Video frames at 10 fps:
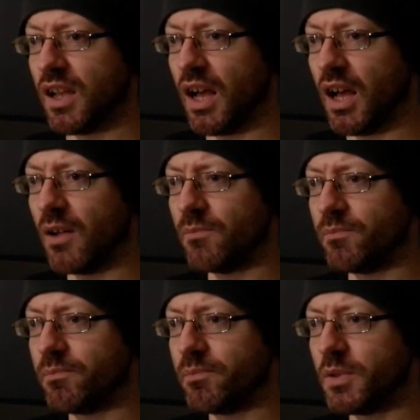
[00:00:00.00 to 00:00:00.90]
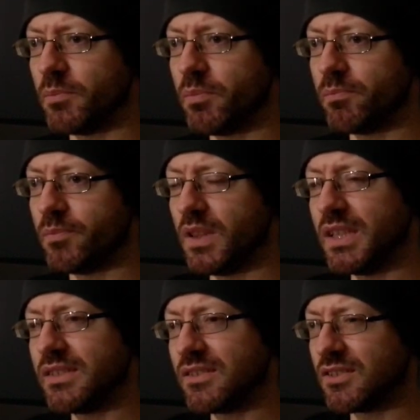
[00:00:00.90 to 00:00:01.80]
um, but at
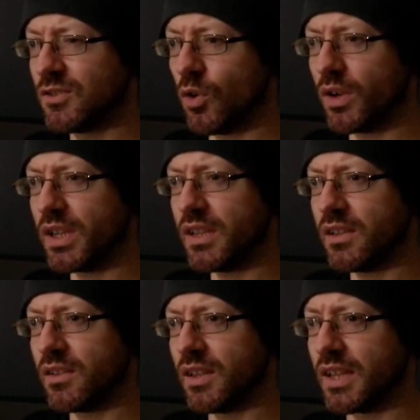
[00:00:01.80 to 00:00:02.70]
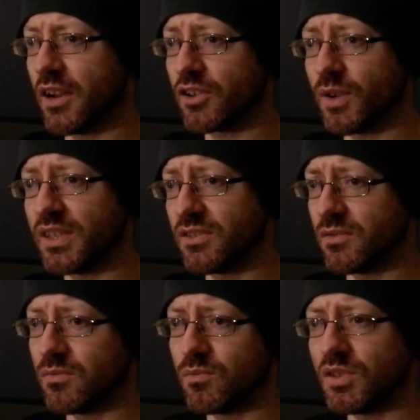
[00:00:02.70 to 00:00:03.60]
least the story and the
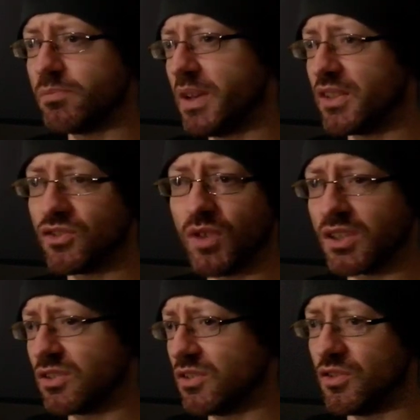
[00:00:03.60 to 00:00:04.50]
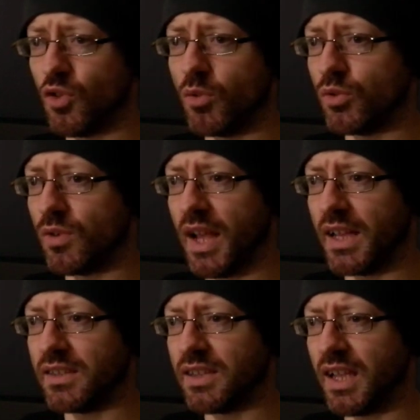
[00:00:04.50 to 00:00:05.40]
characterization was better structured than normal
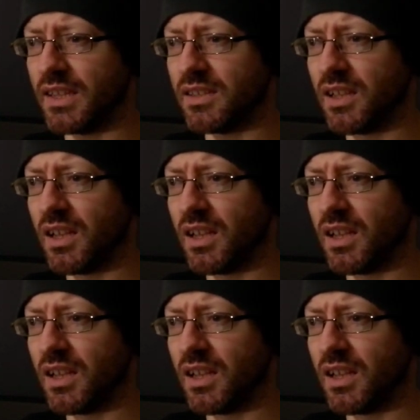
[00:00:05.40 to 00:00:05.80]
and, and